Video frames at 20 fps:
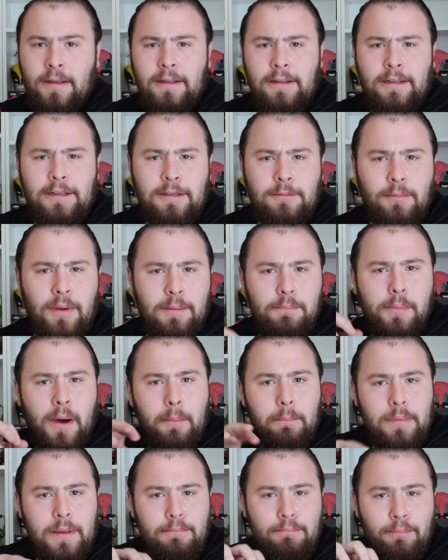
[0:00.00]
This is my
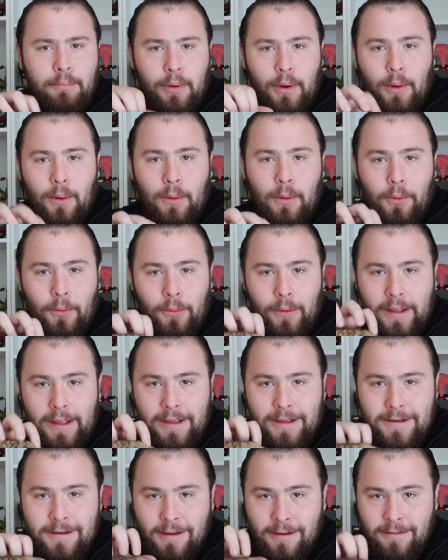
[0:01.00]
puppy
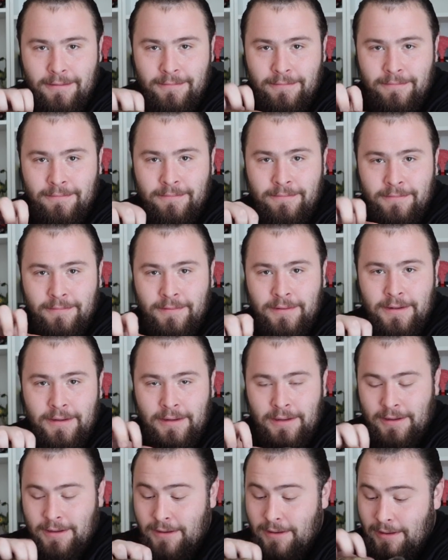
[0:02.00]
Bodie.
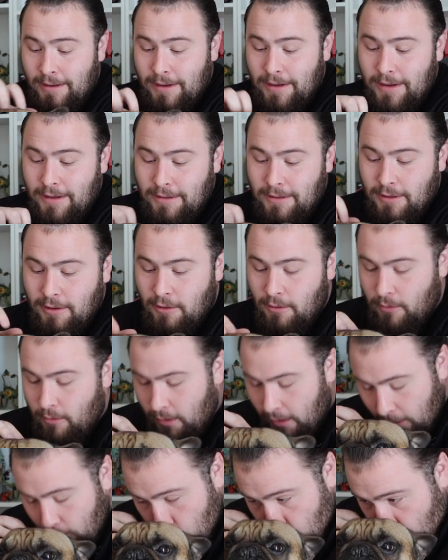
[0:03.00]
He's a
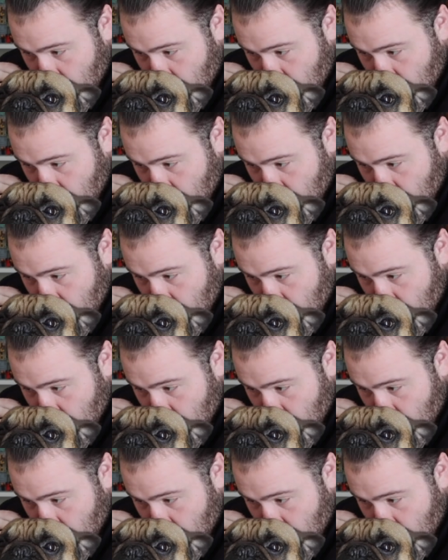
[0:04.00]
cutie.